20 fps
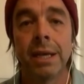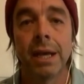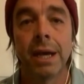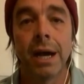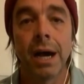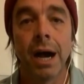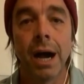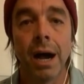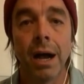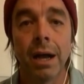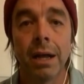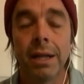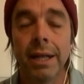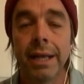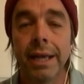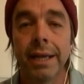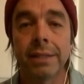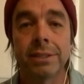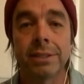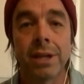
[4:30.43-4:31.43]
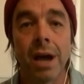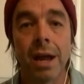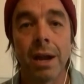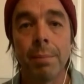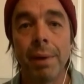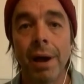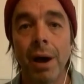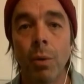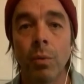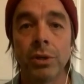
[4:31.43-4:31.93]
uh, it's not
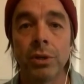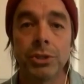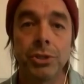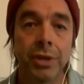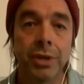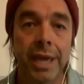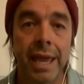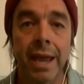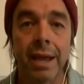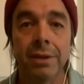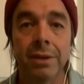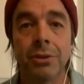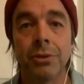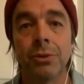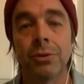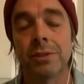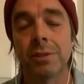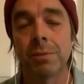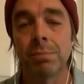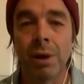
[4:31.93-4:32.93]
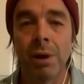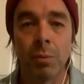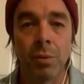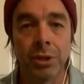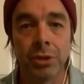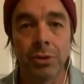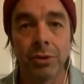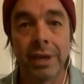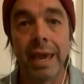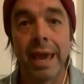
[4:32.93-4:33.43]
about what you can't do; it's about
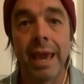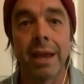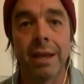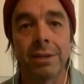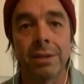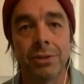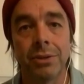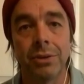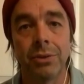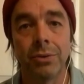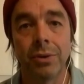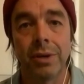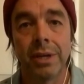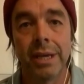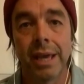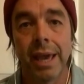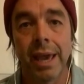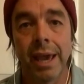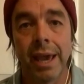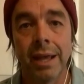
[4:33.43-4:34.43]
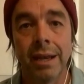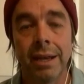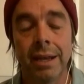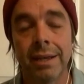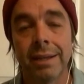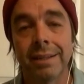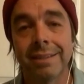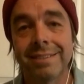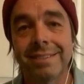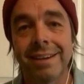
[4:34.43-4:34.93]
what you can do, and
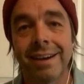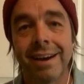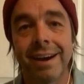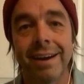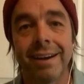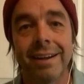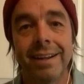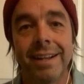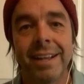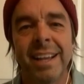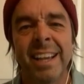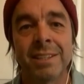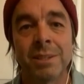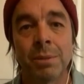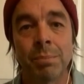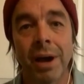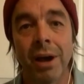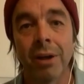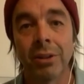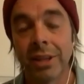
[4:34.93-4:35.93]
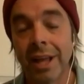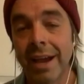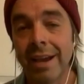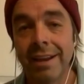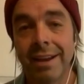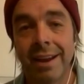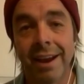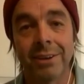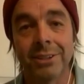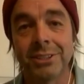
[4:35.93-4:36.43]
it's uh, it's about
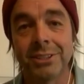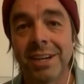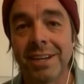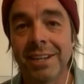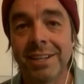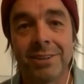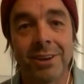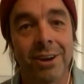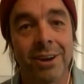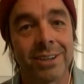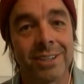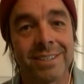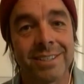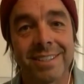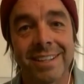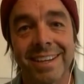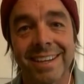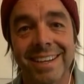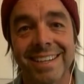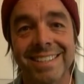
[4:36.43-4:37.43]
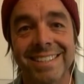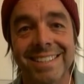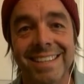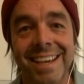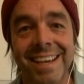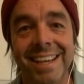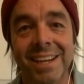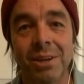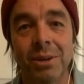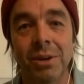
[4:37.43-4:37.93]
light outshining darkness, like I
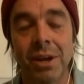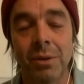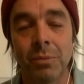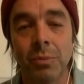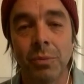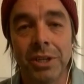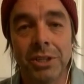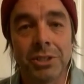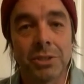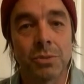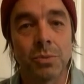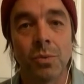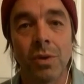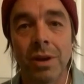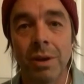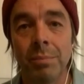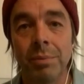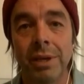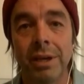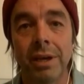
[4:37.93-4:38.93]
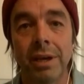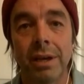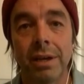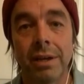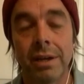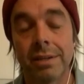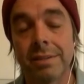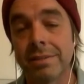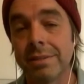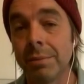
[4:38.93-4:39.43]
said, and, and we just want to be a,
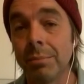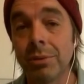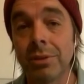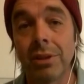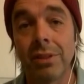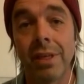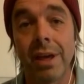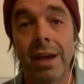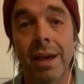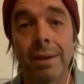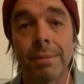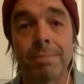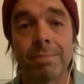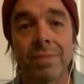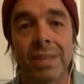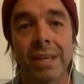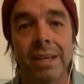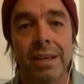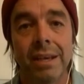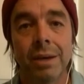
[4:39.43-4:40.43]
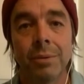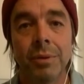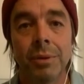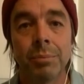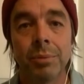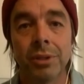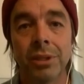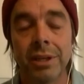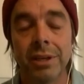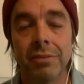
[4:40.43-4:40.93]
a symbol of that, and we
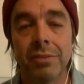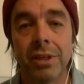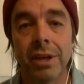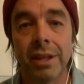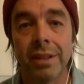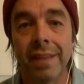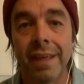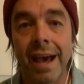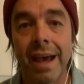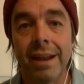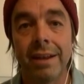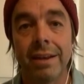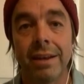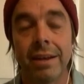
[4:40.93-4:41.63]
believe that that